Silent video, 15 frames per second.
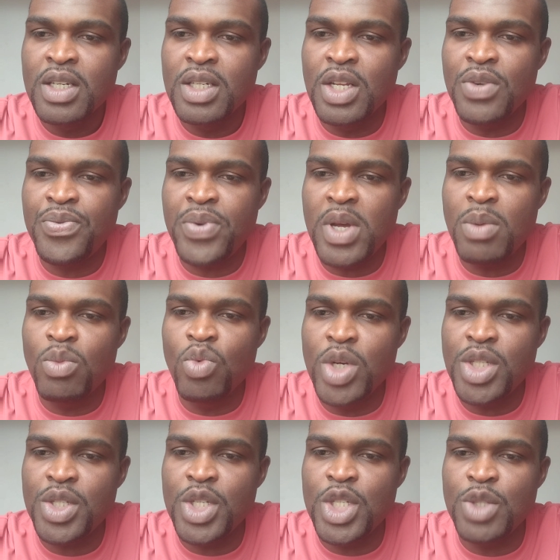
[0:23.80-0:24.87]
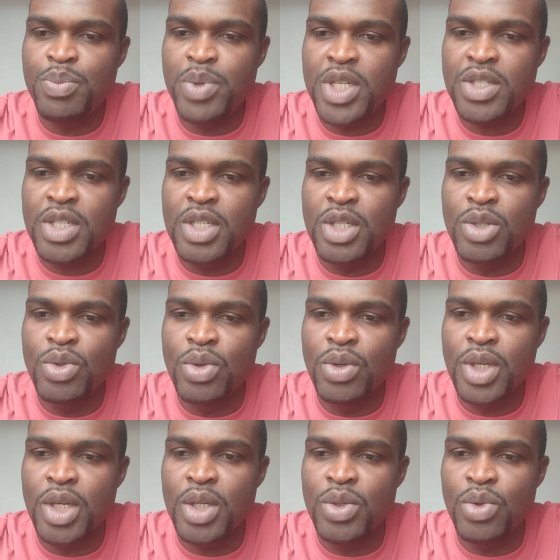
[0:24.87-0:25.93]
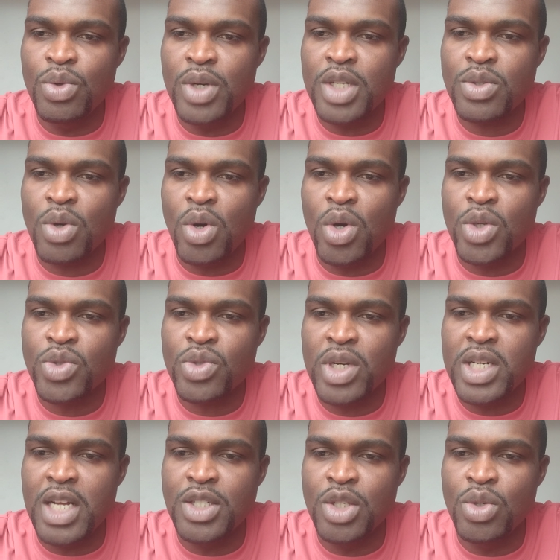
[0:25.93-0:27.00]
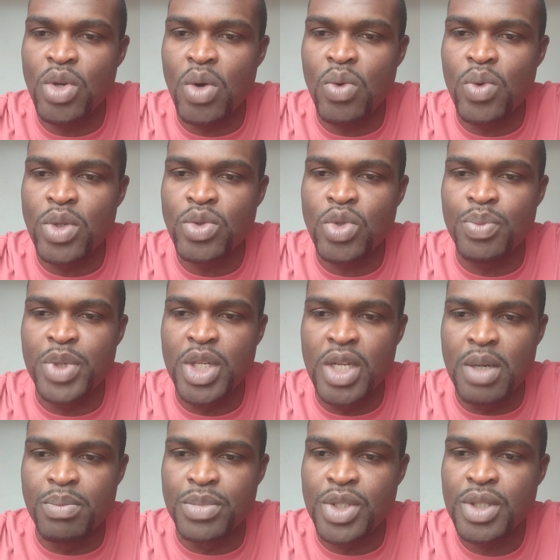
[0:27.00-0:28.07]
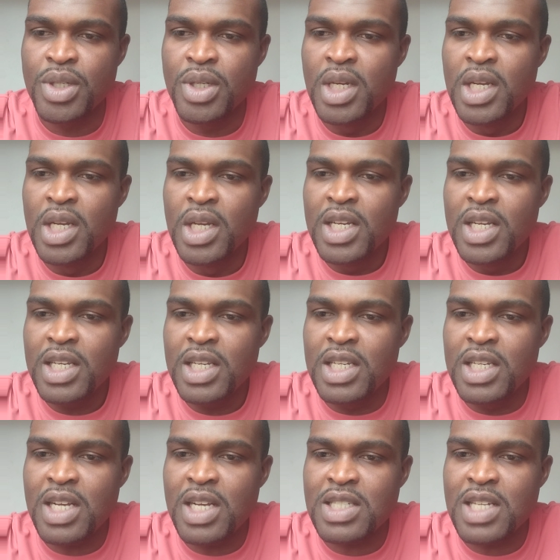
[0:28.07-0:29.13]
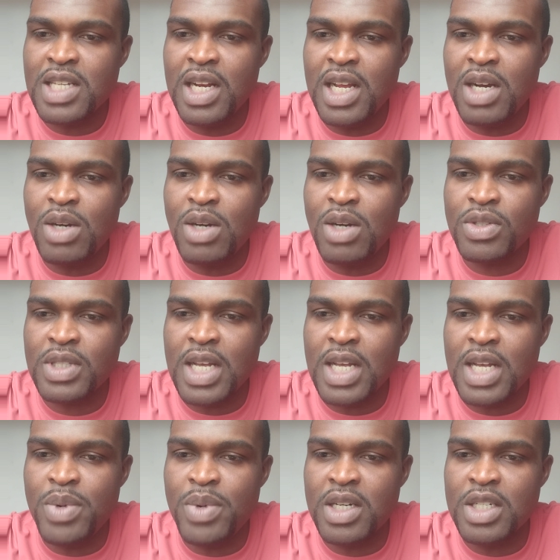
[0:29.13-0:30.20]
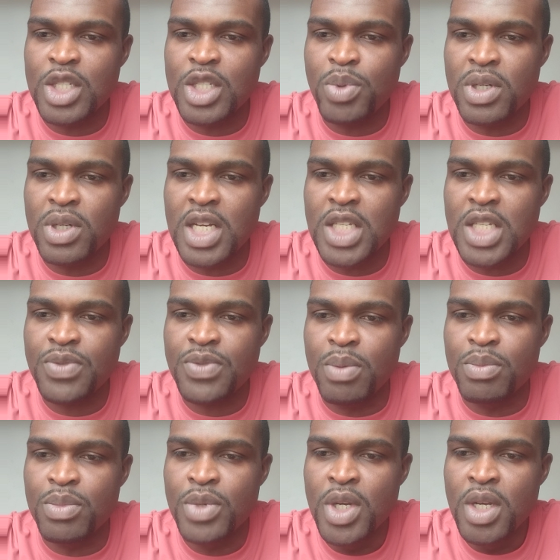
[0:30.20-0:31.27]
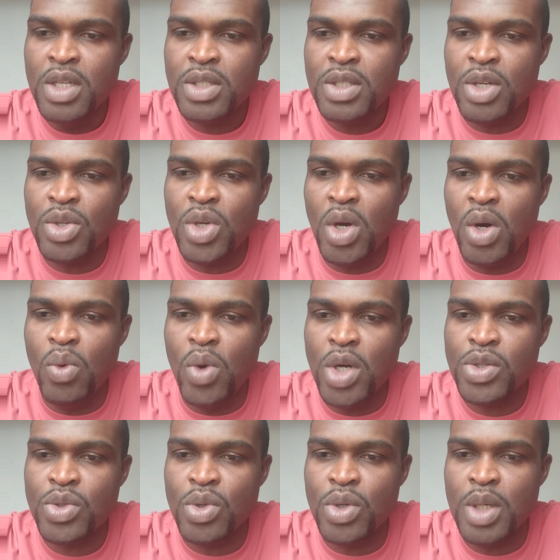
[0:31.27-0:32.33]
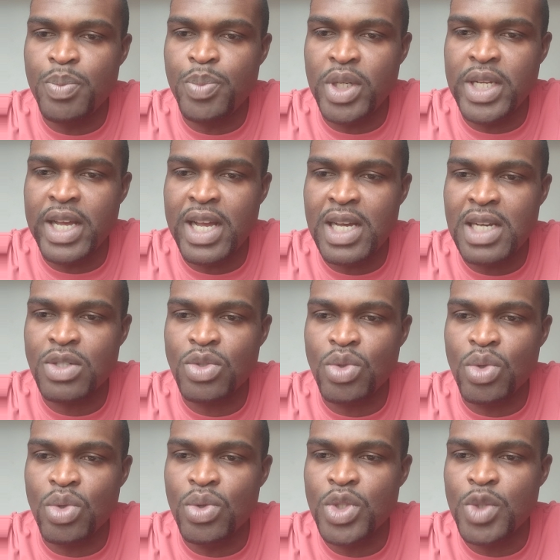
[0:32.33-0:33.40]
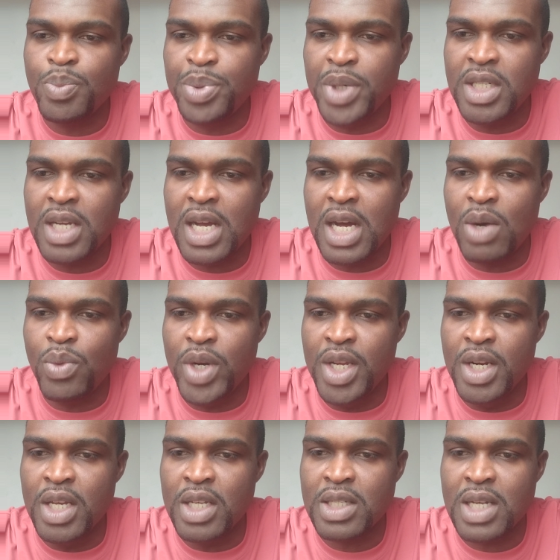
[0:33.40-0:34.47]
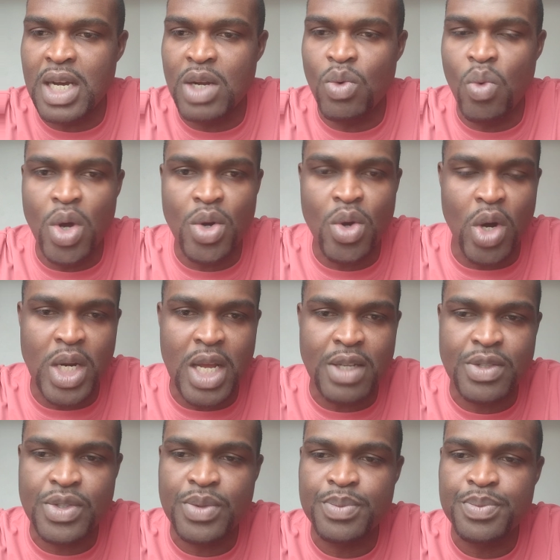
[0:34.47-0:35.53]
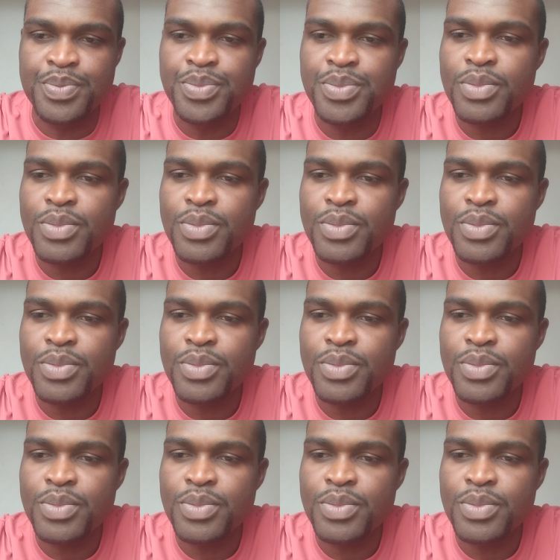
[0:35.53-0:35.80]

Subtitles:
The firm, which is based in the UK, US, or Australia, did not want to be named. It has allowed cyber responders from Secure Works to report the hacks to spread awareness and warn others.